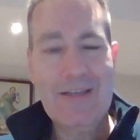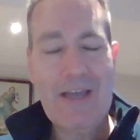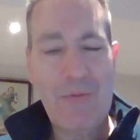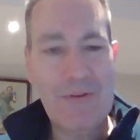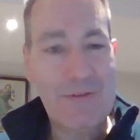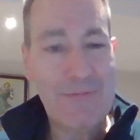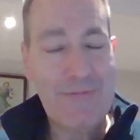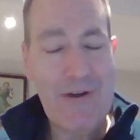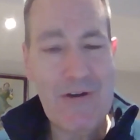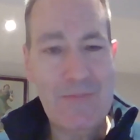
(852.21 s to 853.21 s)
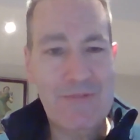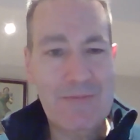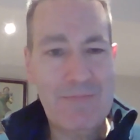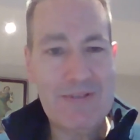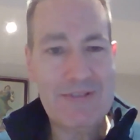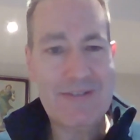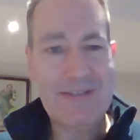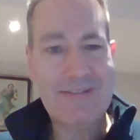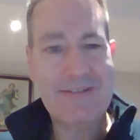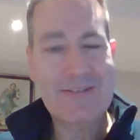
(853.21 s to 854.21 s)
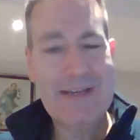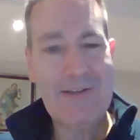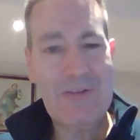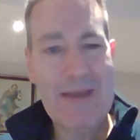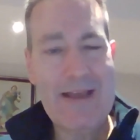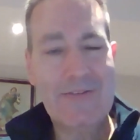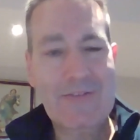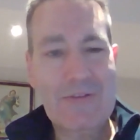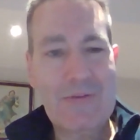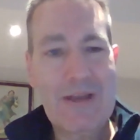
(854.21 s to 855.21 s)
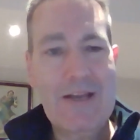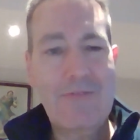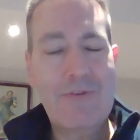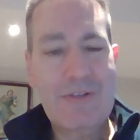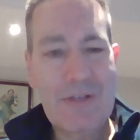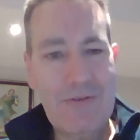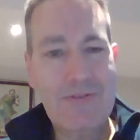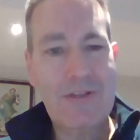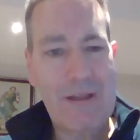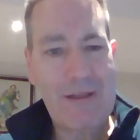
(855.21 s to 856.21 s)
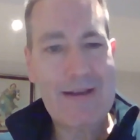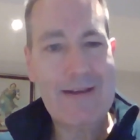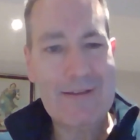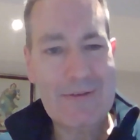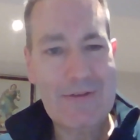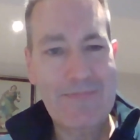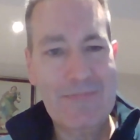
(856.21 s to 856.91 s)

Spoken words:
go onto farms and businesses and tell them how to reduce the likelihood